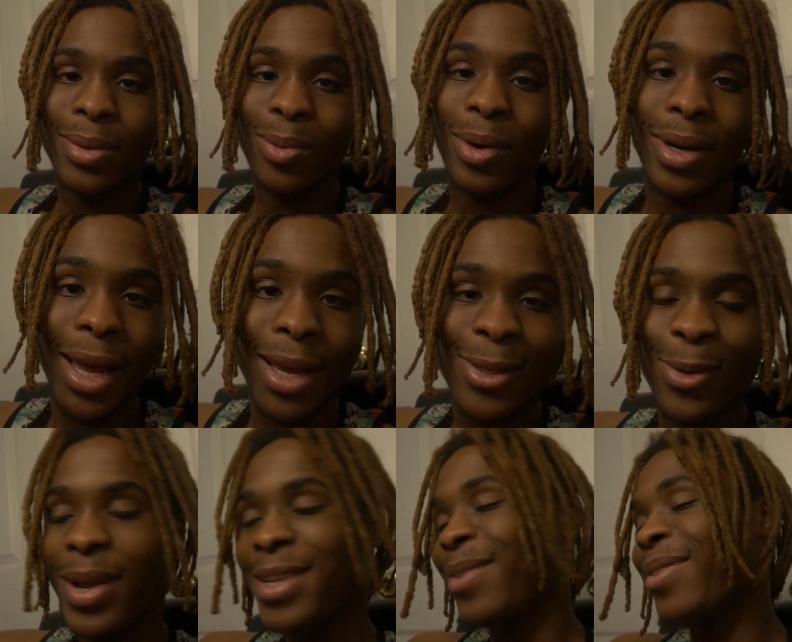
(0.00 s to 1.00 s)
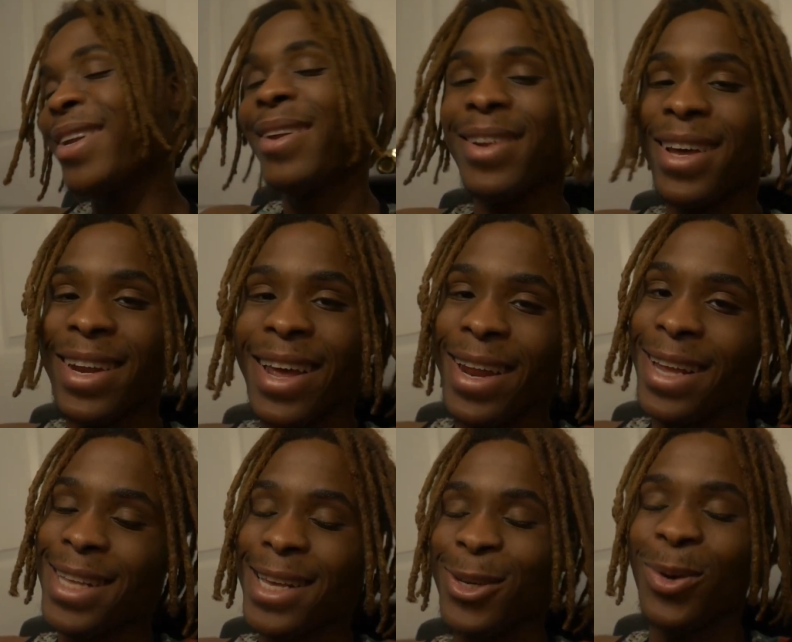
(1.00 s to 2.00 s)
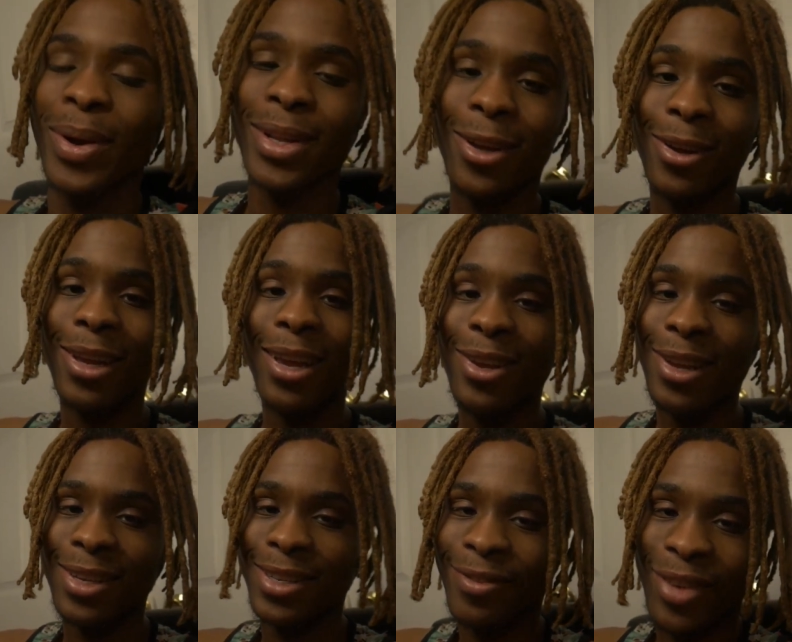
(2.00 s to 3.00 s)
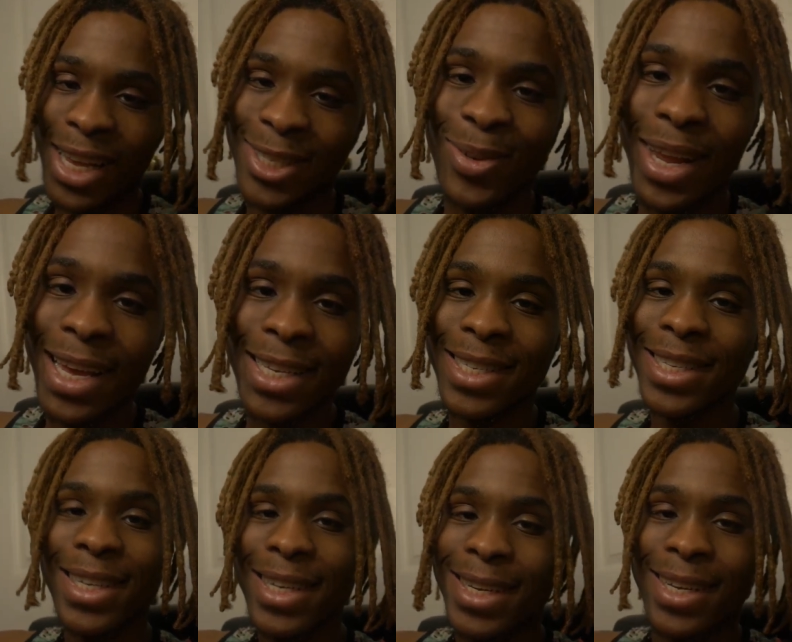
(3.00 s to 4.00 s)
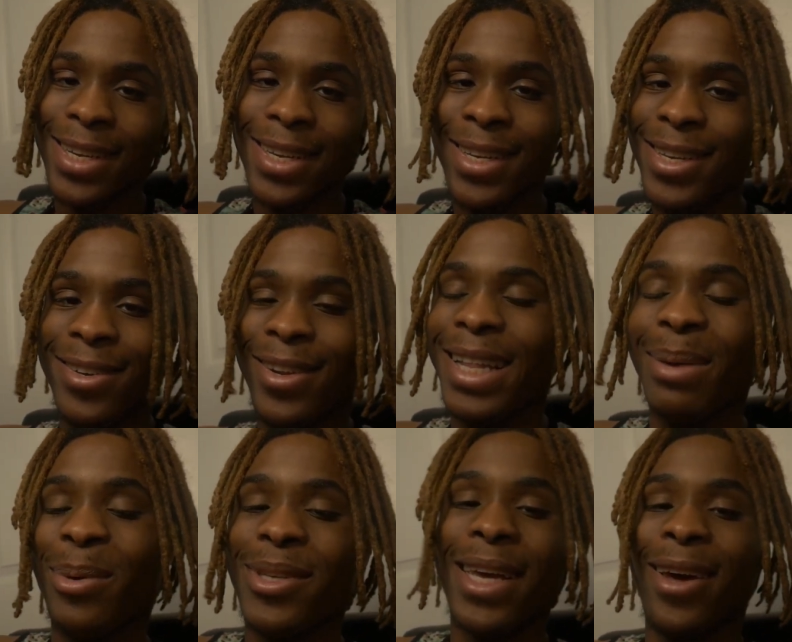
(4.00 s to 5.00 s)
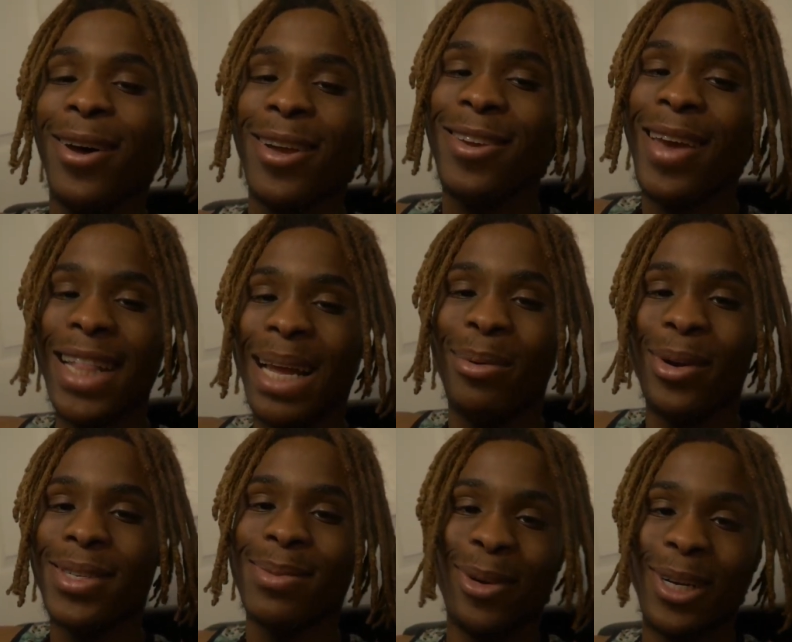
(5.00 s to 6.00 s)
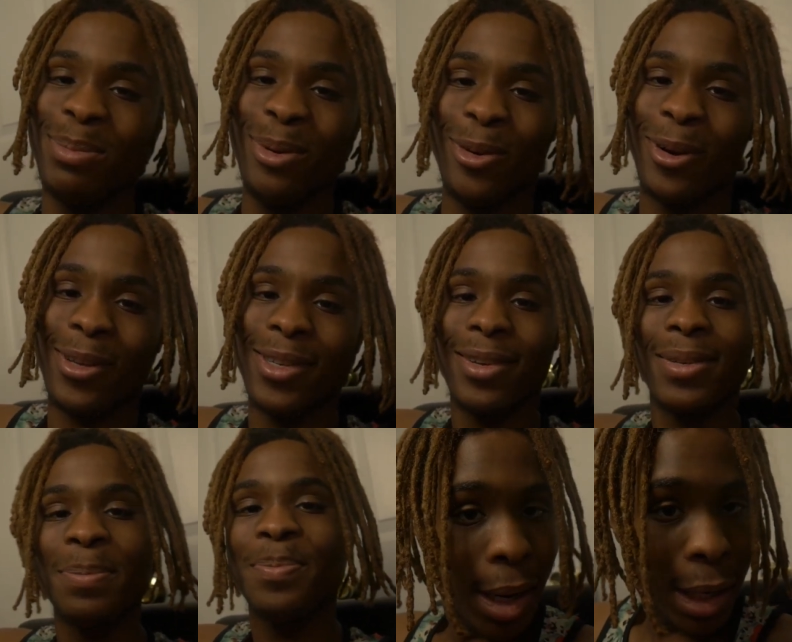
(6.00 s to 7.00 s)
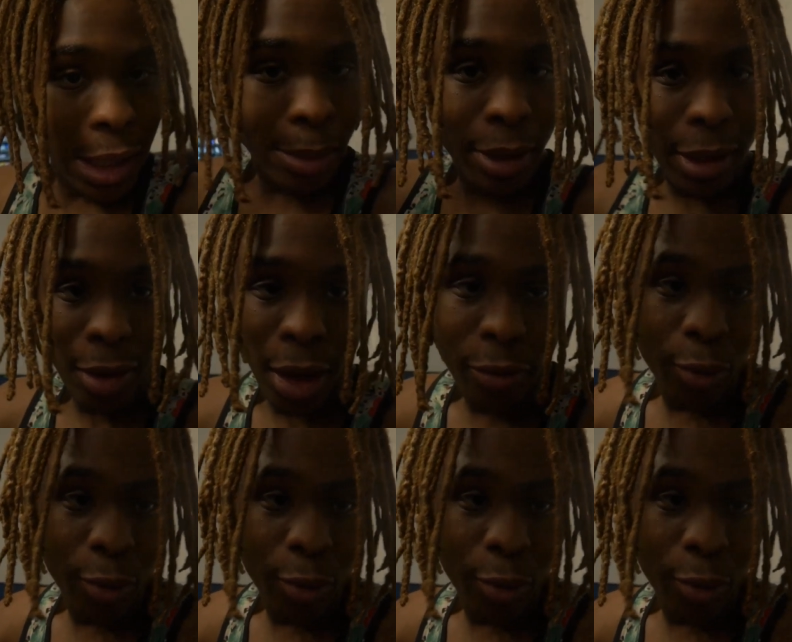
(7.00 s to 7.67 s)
One day, two days. I'm kidding. I'm not, ask that's too quick though. It's about two days. You don't let that person at all. You hate that person, bro. Let's be real with myself. But let me give y'all a